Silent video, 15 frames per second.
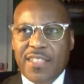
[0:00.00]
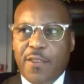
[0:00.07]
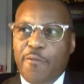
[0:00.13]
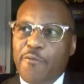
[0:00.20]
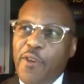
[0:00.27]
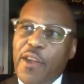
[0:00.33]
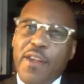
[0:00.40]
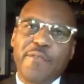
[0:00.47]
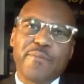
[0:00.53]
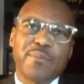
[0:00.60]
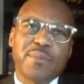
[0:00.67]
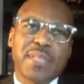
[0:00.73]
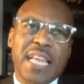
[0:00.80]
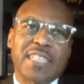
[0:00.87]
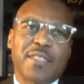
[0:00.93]
At
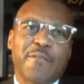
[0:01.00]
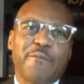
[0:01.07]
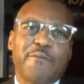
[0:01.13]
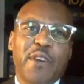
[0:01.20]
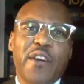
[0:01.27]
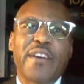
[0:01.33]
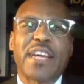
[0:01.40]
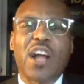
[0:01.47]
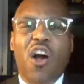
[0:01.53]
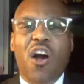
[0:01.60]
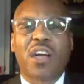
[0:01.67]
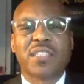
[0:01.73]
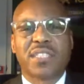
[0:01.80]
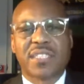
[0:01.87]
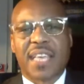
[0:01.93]
the very
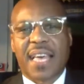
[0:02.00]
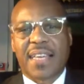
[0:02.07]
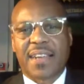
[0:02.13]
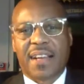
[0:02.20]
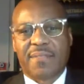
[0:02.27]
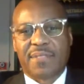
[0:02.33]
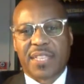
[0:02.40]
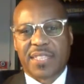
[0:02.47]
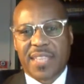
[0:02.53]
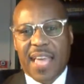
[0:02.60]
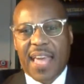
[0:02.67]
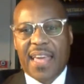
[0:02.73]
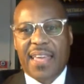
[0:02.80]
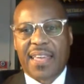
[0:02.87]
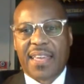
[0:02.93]
onset of the
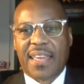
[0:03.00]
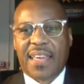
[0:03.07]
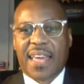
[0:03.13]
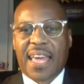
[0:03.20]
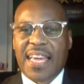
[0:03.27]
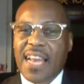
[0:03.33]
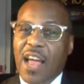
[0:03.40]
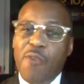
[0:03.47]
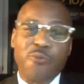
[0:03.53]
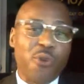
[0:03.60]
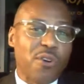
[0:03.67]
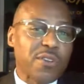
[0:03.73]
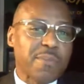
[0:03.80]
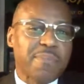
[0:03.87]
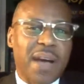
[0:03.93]
day, and I
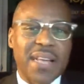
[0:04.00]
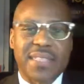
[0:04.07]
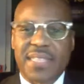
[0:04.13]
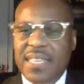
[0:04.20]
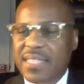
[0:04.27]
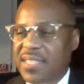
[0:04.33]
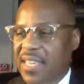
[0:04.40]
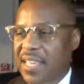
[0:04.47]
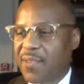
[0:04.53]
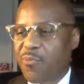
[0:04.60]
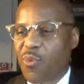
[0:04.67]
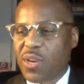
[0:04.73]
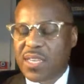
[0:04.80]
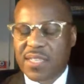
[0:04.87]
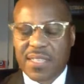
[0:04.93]
wrote about this in
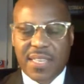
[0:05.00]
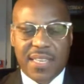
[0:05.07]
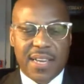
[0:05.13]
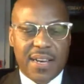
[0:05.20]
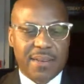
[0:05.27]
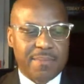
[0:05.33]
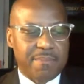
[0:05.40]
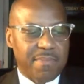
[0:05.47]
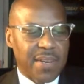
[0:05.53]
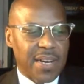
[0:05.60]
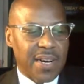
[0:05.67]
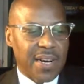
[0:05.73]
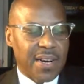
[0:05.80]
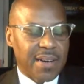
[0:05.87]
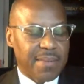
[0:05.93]
one of
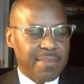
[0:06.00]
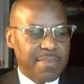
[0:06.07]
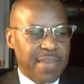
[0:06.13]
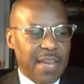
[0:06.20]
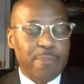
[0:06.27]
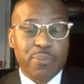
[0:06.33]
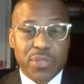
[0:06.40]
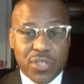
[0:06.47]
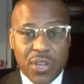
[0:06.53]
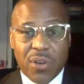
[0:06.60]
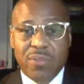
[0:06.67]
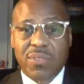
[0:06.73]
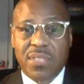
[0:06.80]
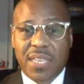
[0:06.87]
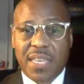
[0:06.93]
the
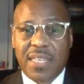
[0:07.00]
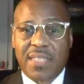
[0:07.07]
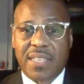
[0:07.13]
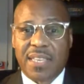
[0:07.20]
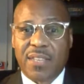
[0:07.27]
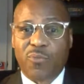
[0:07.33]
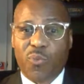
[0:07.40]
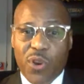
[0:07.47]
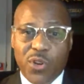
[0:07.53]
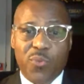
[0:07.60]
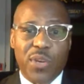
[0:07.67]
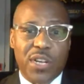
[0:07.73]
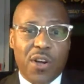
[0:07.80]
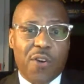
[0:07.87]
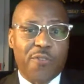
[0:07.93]
episodes in Where Do
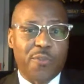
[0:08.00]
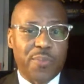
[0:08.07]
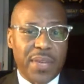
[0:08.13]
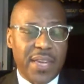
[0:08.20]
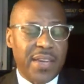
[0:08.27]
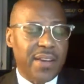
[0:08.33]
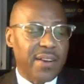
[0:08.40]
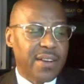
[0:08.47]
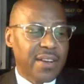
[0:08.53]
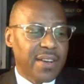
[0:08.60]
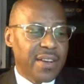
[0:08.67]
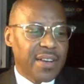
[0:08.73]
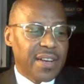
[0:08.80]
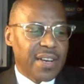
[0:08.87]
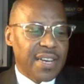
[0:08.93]
We Go From Here,
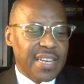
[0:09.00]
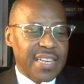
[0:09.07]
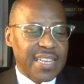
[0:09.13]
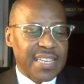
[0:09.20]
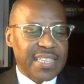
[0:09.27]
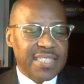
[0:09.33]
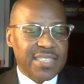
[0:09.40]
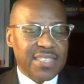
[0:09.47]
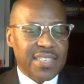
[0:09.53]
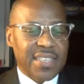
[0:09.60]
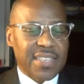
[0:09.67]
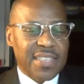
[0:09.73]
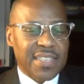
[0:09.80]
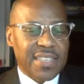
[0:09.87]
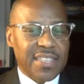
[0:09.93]
is
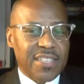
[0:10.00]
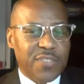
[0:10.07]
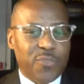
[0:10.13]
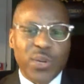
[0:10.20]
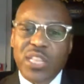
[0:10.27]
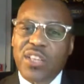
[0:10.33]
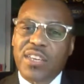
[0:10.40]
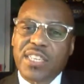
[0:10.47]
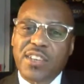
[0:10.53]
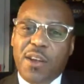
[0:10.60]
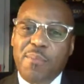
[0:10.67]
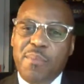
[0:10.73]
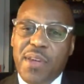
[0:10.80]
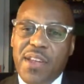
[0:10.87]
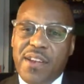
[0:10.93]
we look in
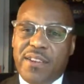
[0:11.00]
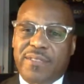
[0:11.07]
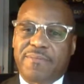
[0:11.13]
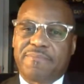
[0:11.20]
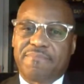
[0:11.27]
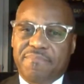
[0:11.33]
our mirror.